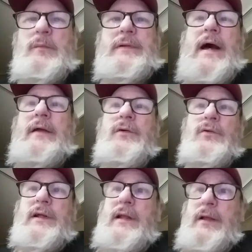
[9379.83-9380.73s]
But now they're
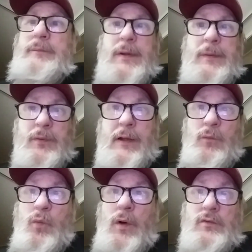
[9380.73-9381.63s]
only allowing people
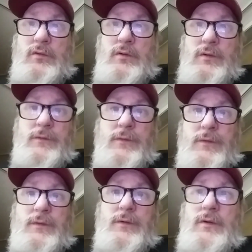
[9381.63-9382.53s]
like one
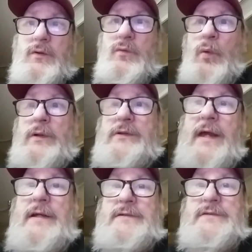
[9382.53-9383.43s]

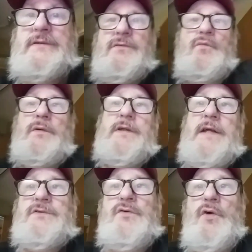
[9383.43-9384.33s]
case
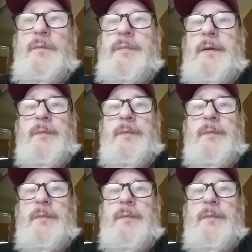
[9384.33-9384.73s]
of toilet